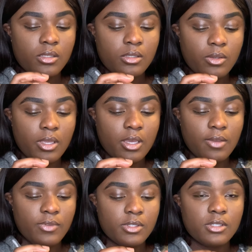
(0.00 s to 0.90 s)
So yeah, if
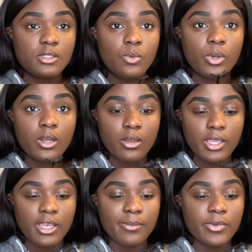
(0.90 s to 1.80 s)
this doesn't work on
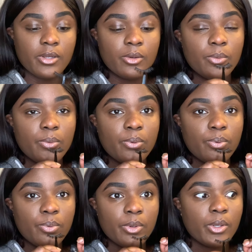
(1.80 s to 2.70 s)
camera,
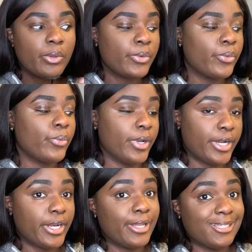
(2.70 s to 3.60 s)
we're
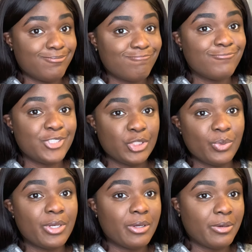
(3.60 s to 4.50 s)
gonna do
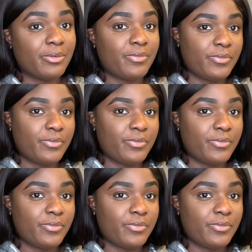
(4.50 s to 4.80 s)
it off.